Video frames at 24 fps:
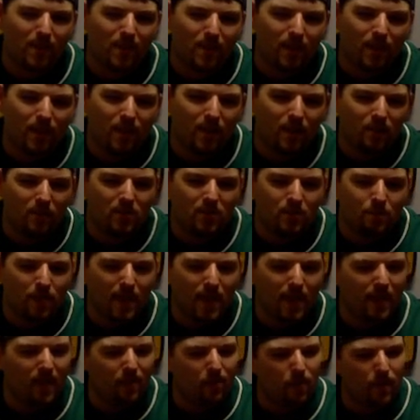you know,
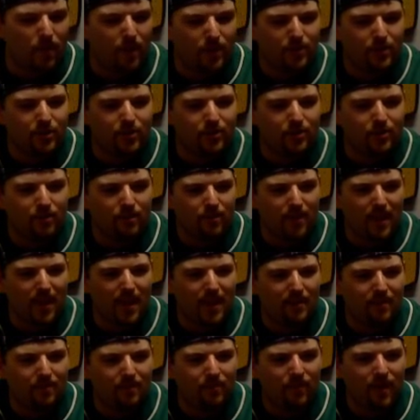speaking of which,
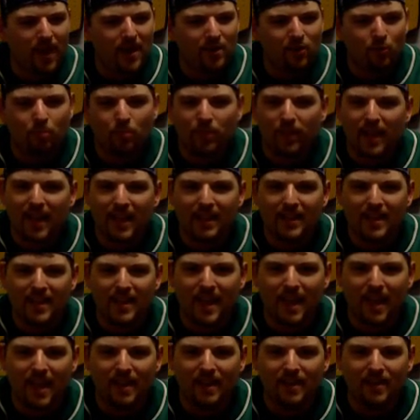that final play at the
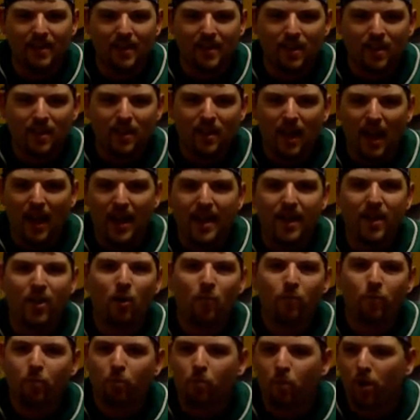end, I get
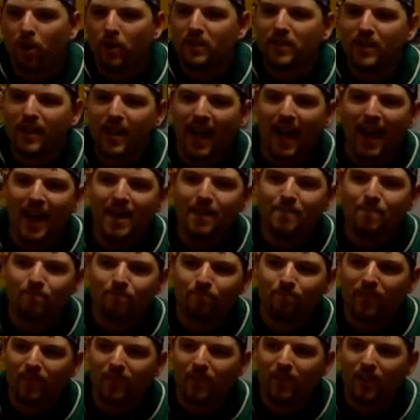home from work tonight,
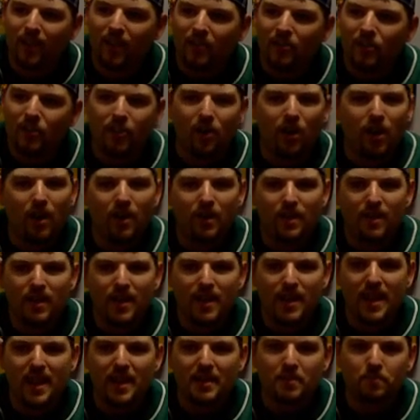turn on
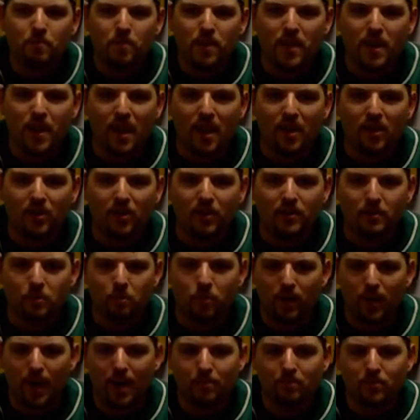ESPN, or is
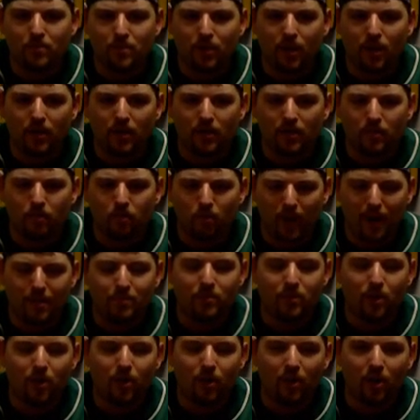what I'm starting
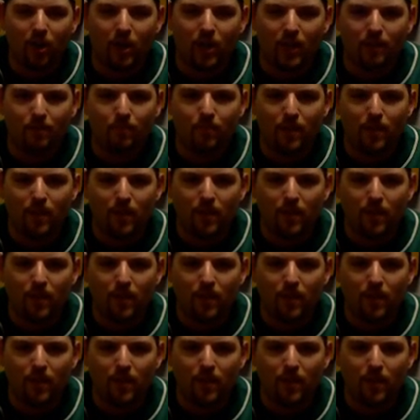to call them,